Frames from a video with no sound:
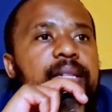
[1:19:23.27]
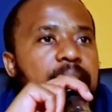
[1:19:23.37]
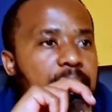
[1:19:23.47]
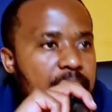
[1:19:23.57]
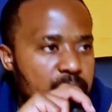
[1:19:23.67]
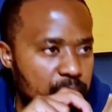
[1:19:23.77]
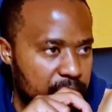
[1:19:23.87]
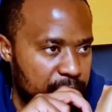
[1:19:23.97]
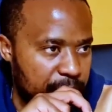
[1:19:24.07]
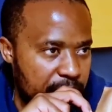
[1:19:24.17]
The lust
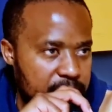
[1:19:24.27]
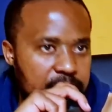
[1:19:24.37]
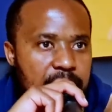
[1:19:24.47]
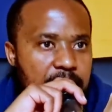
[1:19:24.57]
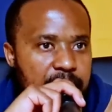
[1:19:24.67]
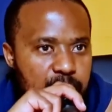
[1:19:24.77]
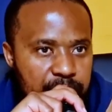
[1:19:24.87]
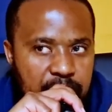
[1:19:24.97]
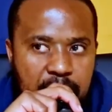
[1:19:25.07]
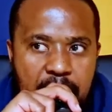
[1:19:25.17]
of the flesh, the lust
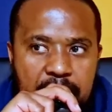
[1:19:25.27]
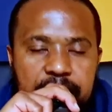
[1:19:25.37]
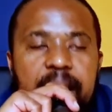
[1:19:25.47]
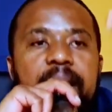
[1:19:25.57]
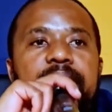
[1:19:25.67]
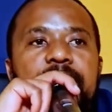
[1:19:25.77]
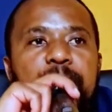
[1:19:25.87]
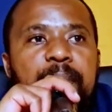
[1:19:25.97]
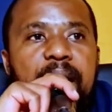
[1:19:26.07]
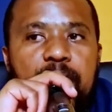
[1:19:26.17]
of the eyes,
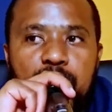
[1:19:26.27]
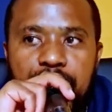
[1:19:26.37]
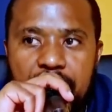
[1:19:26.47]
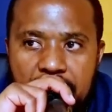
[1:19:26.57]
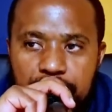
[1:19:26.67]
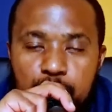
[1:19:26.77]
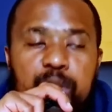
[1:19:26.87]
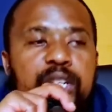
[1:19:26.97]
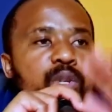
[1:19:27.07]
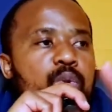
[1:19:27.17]
the pride of life,
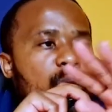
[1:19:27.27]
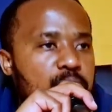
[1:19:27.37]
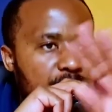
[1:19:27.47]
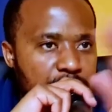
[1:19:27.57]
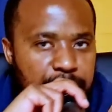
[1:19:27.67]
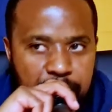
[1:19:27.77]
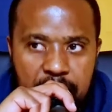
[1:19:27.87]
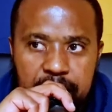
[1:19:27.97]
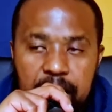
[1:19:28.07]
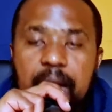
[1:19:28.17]
which is not of the
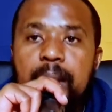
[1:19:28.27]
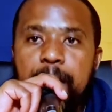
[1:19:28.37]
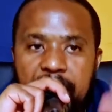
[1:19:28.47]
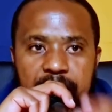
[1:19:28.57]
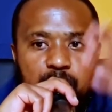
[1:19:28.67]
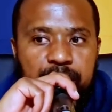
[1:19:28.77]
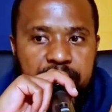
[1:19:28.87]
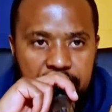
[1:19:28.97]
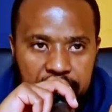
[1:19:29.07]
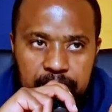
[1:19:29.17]
Father, but is of
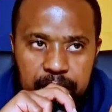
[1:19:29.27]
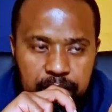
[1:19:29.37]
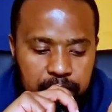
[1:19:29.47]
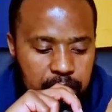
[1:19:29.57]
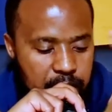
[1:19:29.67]
Satan.